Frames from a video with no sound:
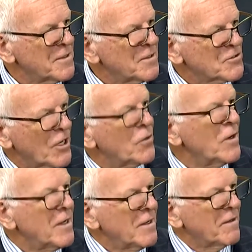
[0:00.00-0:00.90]
So
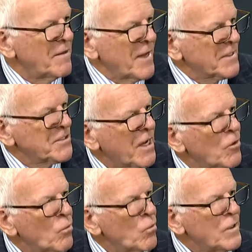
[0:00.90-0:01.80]
that's how
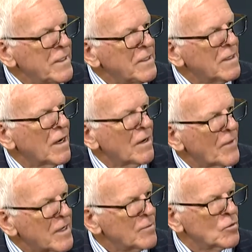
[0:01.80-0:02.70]
we are
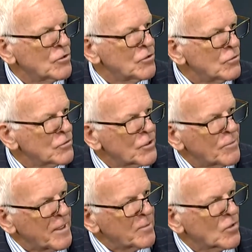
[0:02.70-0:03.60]
able to do so
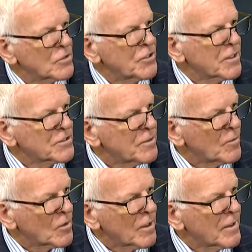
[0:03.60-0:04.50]
many projects in
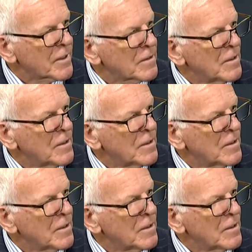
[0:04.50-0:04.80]
Mongolia,